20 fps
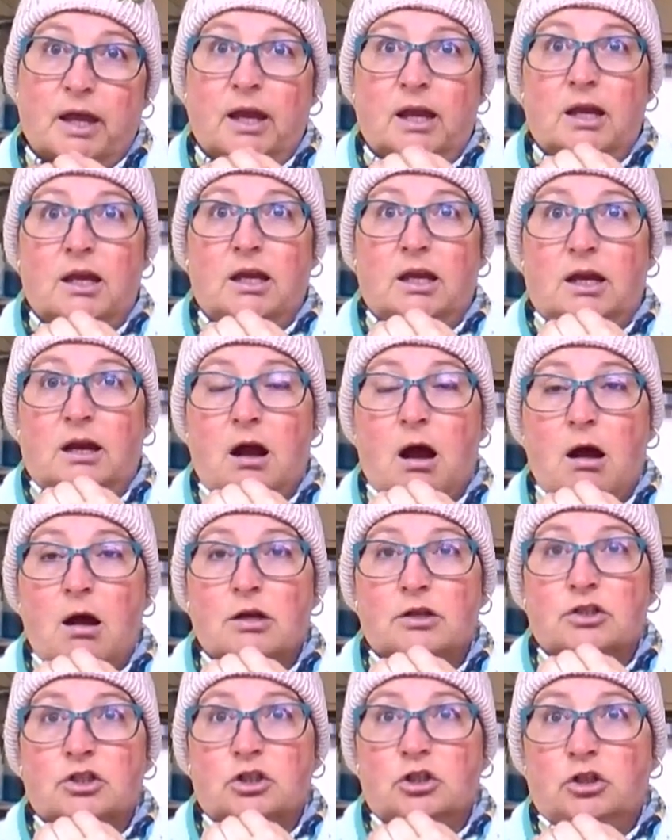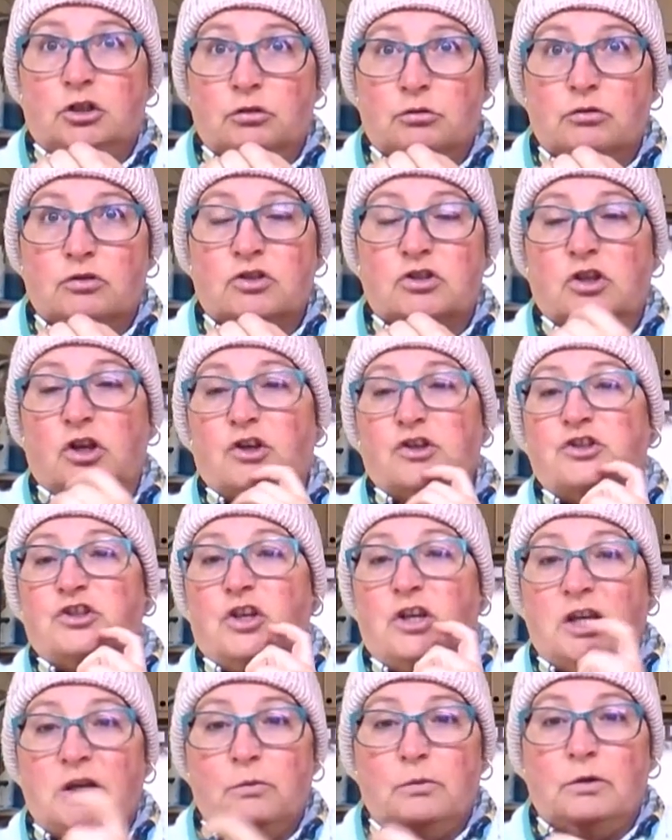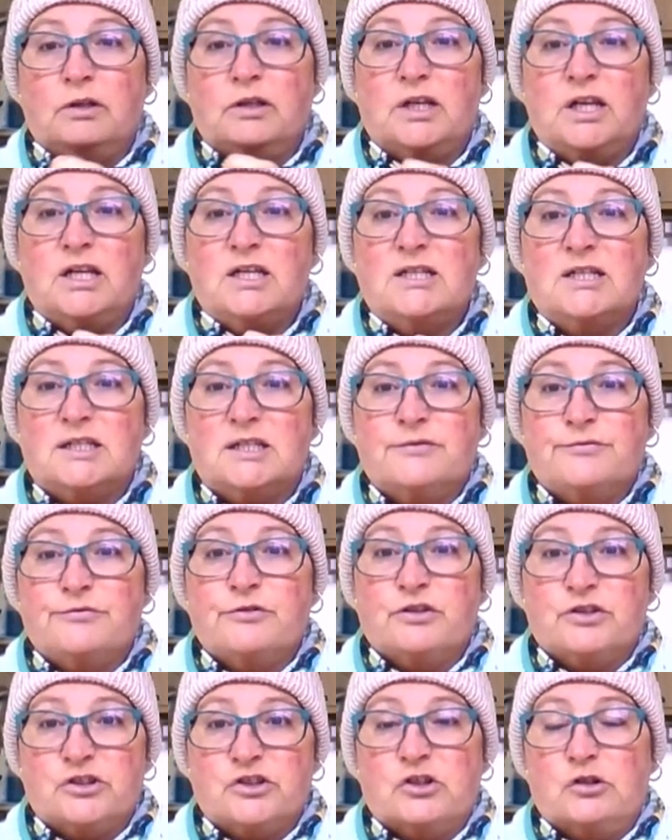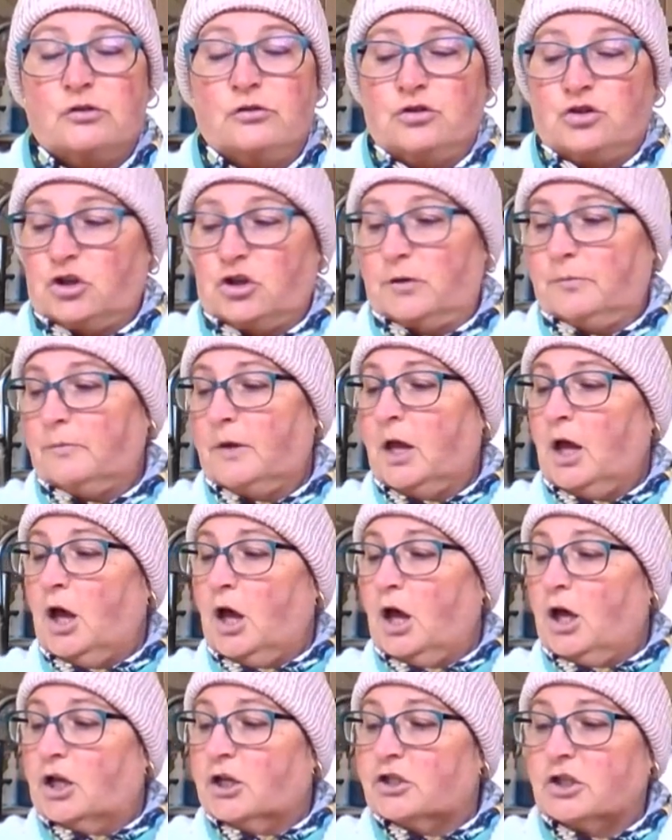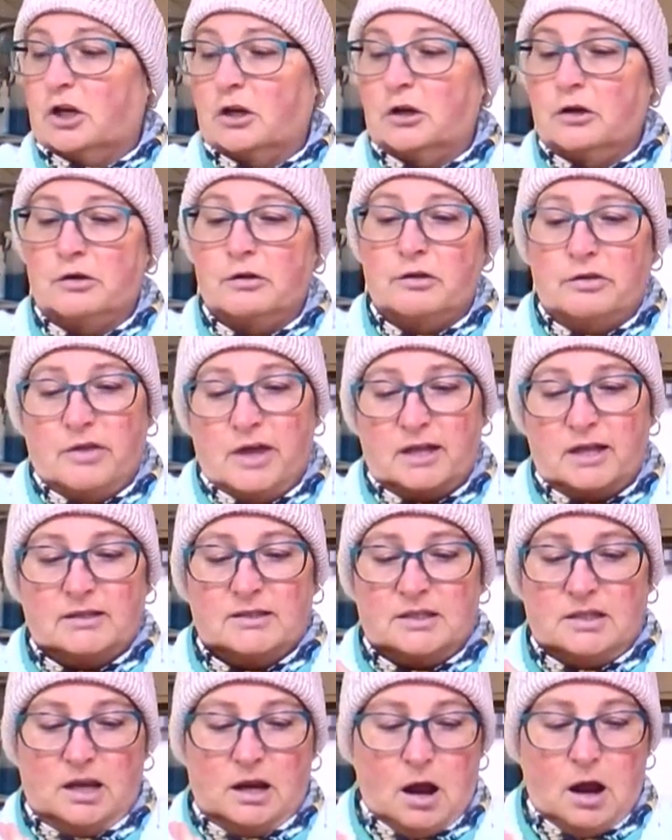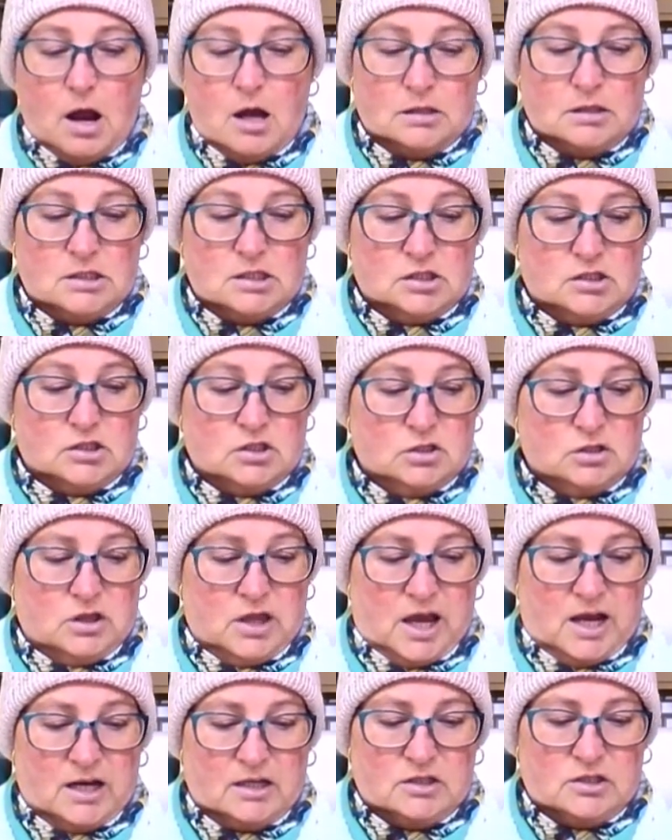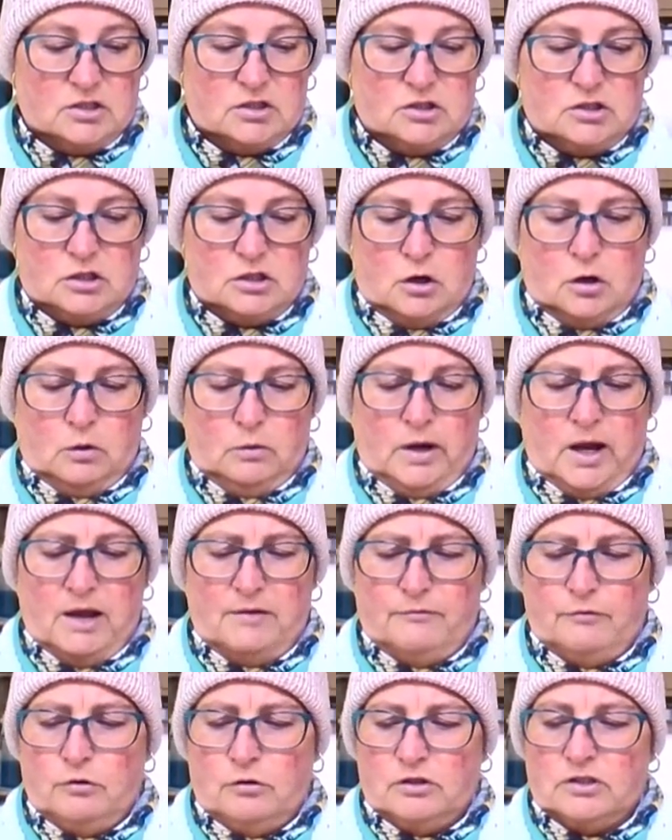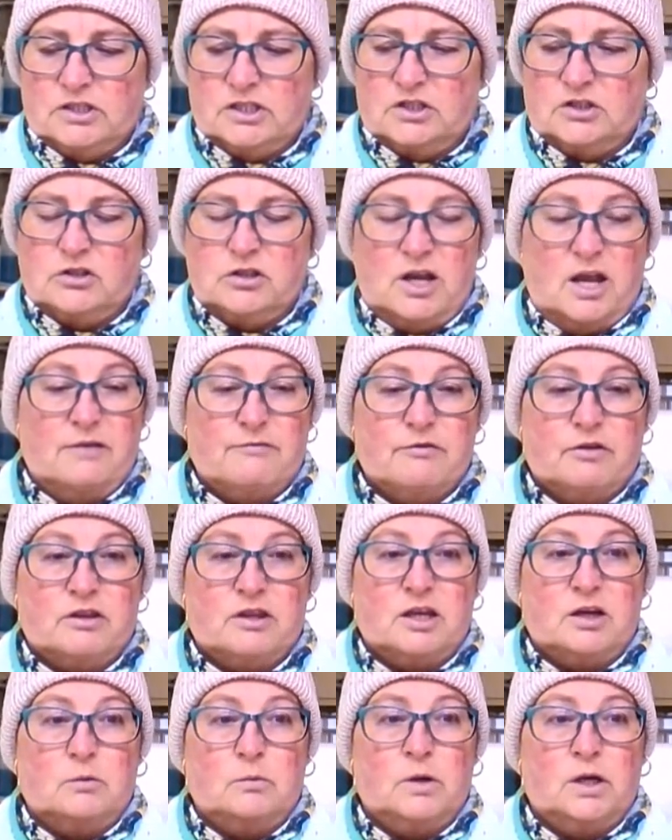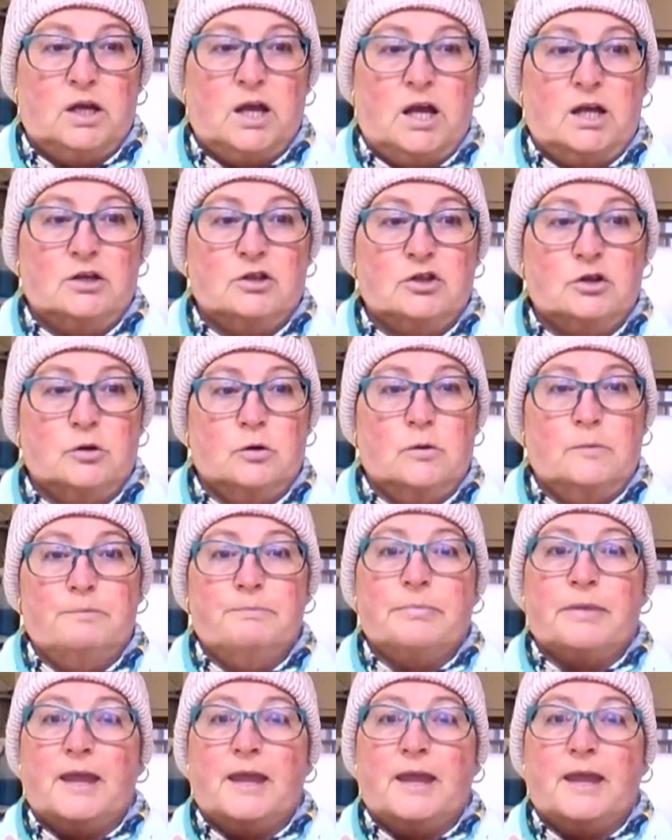He can't use those, so he will need a different solution. So that's the answer to that. So we have looked into everything we can do.